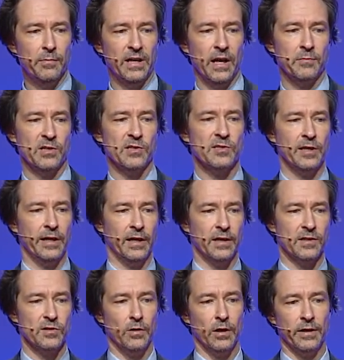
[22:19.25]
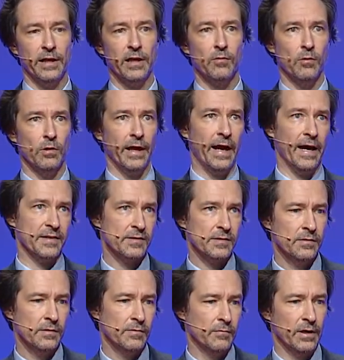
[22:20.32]
but I'm just saying it's not equal
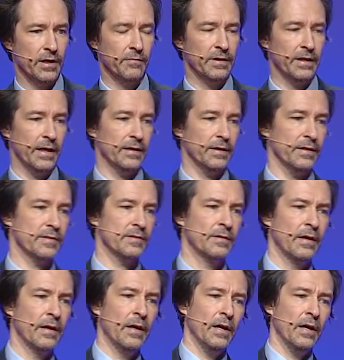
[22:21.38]
S, whatever that is.